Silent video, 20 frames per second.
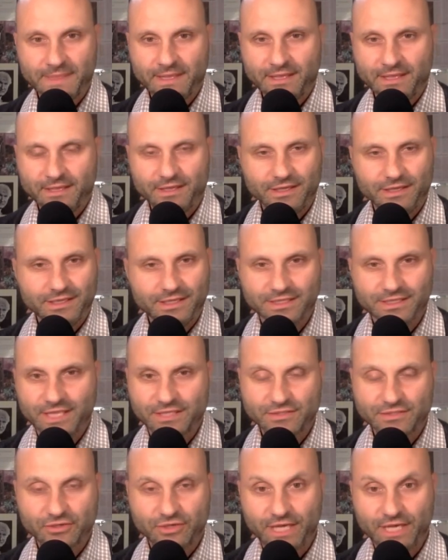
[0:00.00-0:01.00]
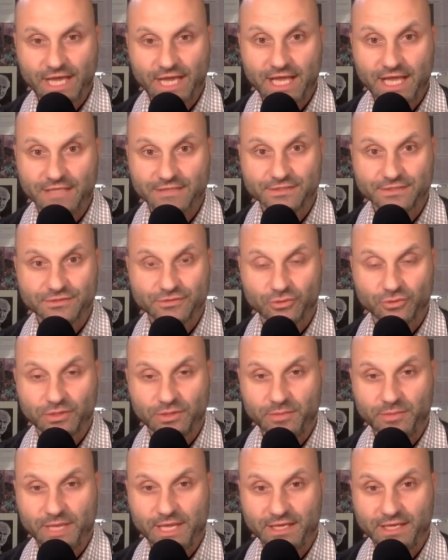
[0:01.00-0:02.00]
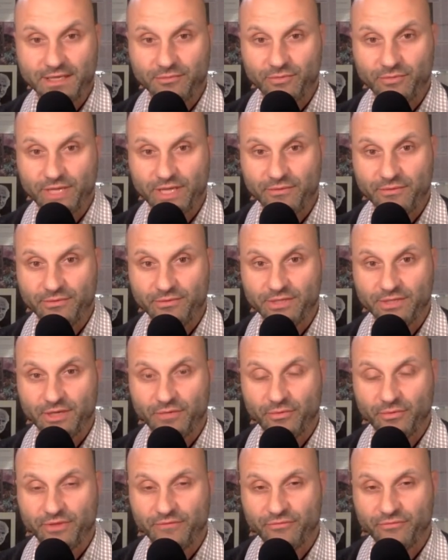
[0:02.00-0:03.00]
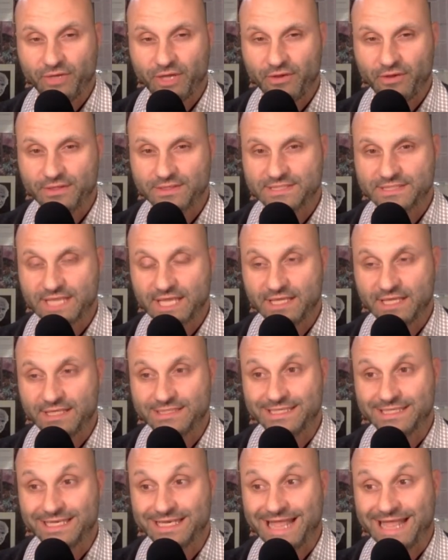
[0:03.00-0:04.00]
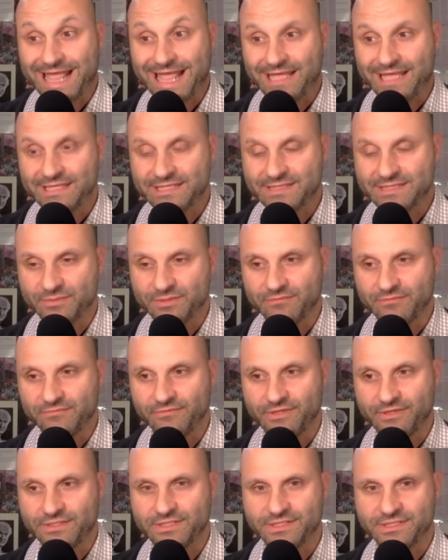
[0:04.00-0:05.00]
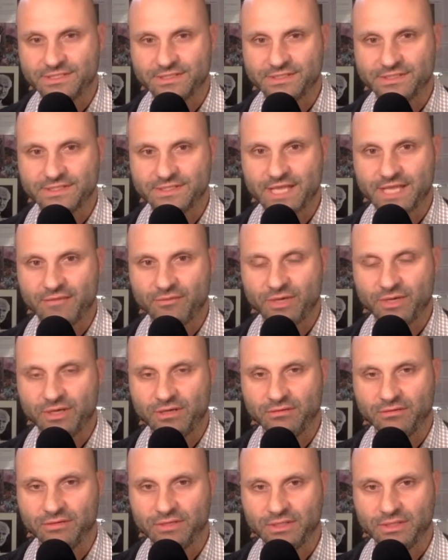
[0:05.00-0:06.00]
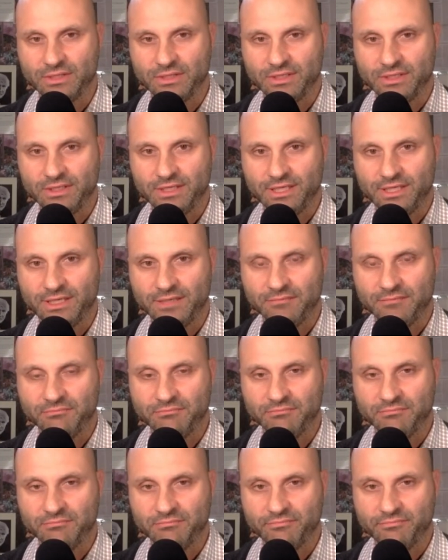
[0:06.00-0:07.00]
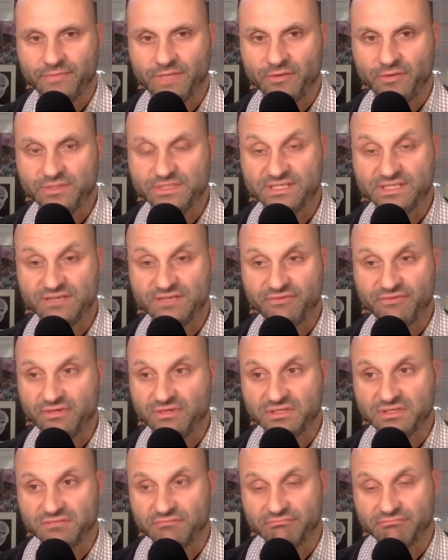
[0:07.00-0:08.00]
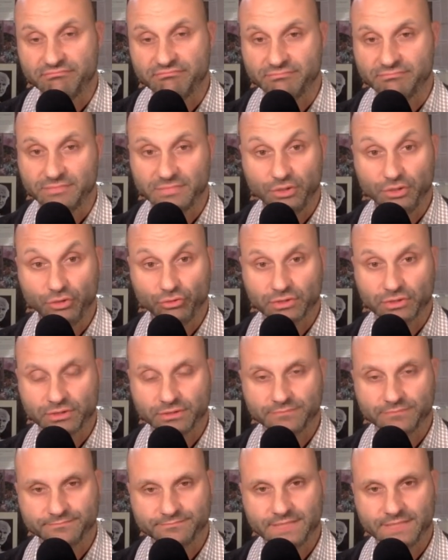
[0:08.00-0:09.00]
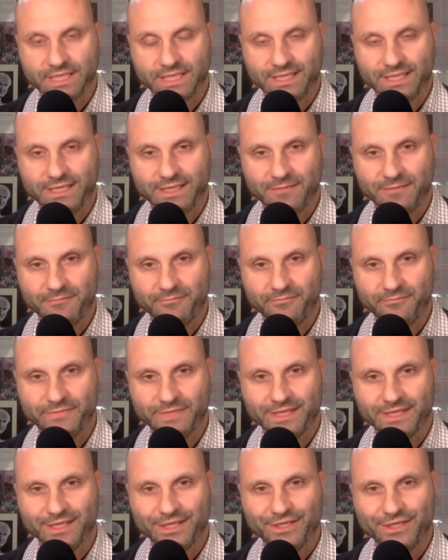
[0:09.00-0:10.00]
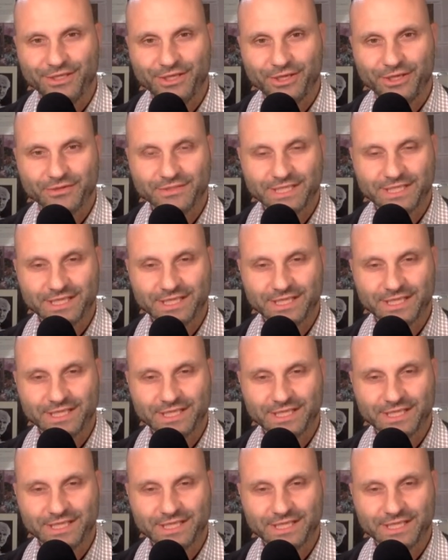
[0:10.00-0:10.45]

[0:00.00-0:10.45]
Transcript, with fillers: uh, it, it's kind of hard to talk about it where we, you know we, if we go and say it's an enhancement versus to say well um, no it's a different look um, you know because it,